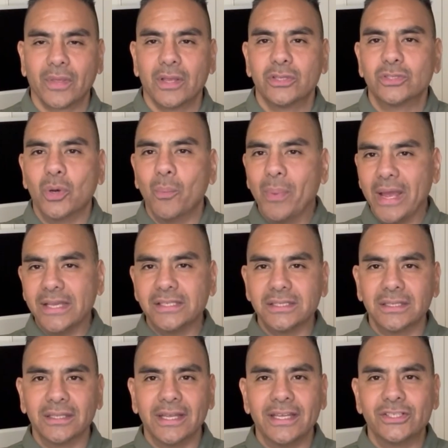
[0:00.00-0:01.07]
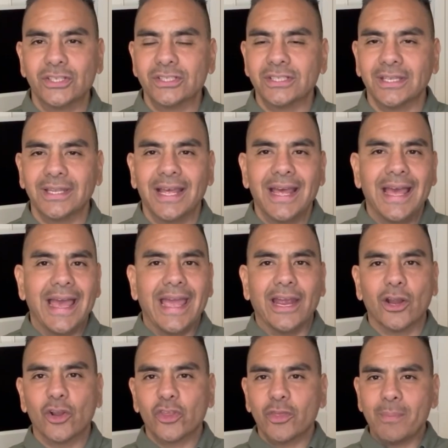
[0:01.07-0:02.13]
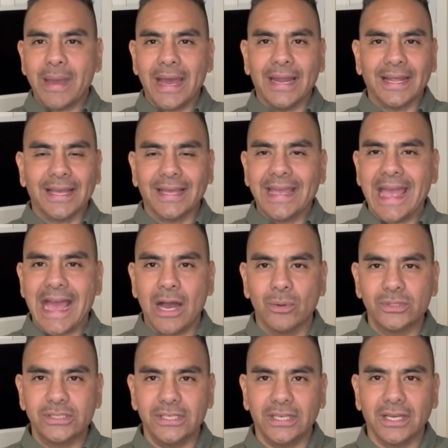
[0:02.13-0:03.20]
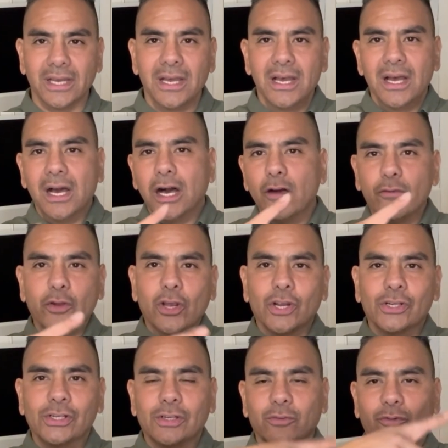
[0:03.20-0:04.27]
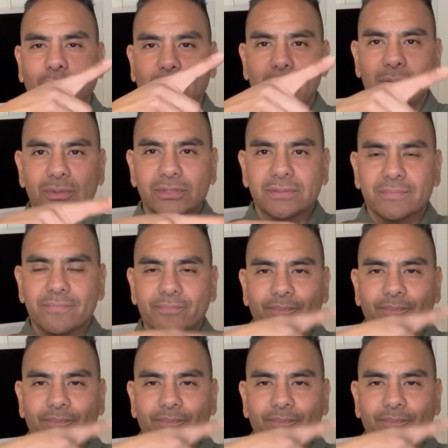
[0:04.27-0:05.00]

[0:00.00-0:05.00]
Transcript: So basically, it's just an arithmetic accounting of current flows,